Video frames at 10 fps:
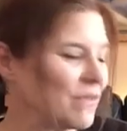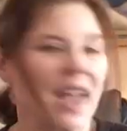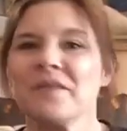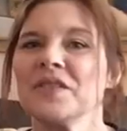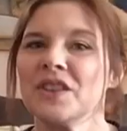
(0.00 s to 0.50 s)
I
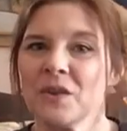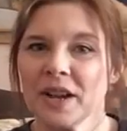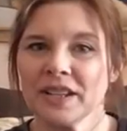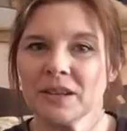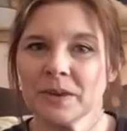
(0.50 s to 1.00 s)
have no
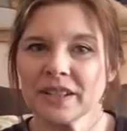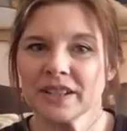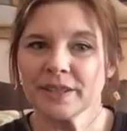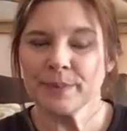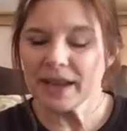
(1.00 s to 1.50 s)
idea what to
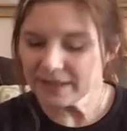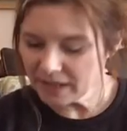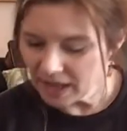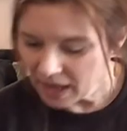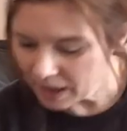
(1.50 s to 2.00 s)
expect.
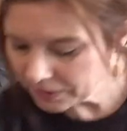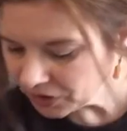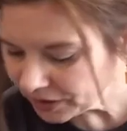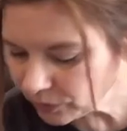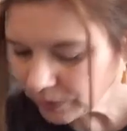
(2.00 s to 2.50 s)
I was
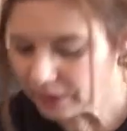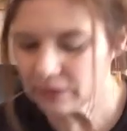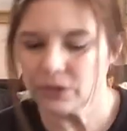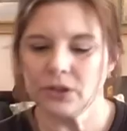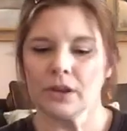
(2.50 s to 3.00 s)
just going
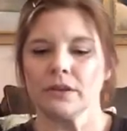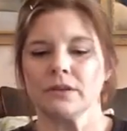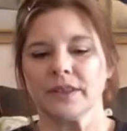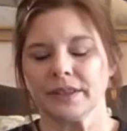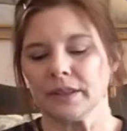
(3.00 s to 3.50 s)
to show you,
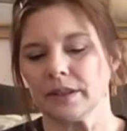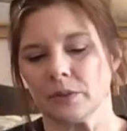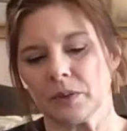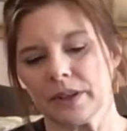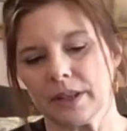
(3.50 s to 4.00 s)
this is the
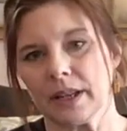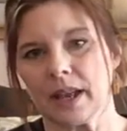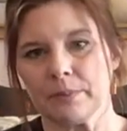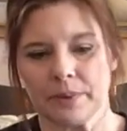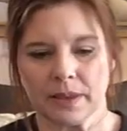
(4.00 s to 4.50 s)
one that
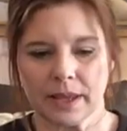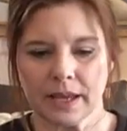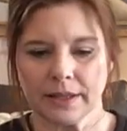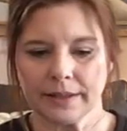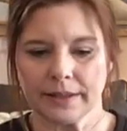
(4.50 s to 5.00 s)
I
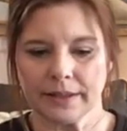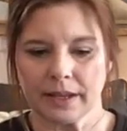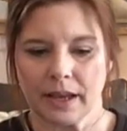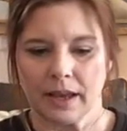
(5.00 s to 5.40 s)
placed.